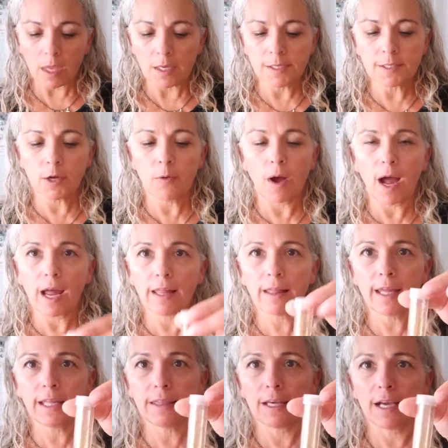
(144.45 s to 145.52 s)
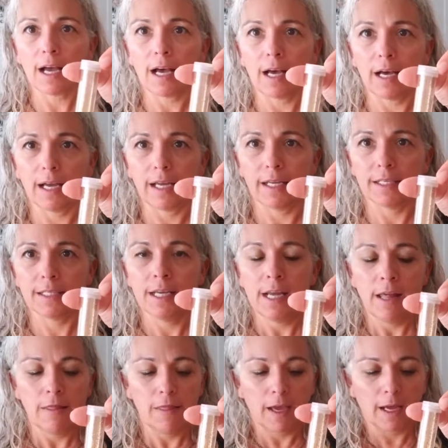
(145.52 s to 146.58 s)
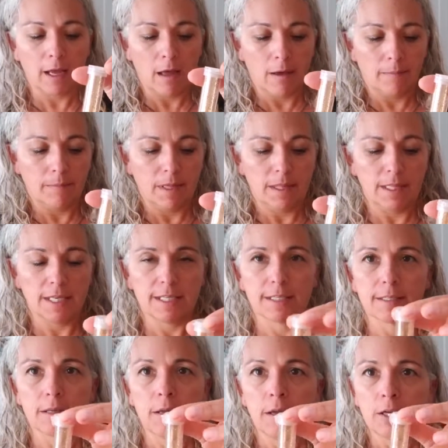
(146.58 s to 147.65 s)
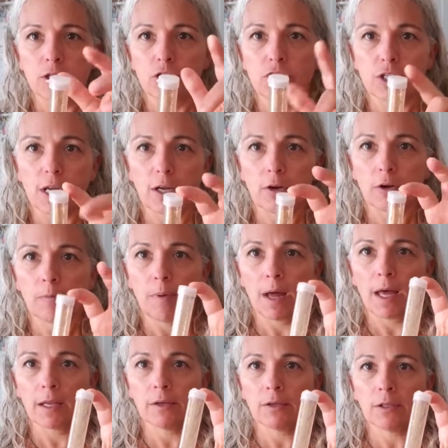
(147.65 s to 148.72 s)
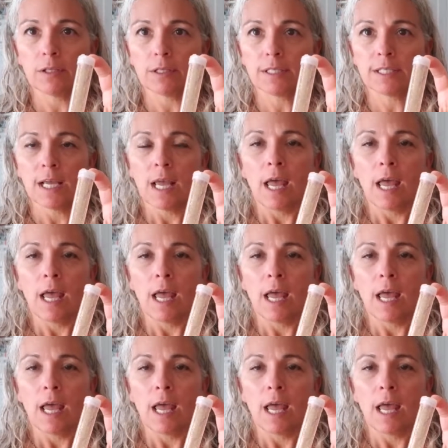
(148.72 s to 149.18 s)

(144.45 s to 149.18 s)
So I like the kind that come in these shaker bottles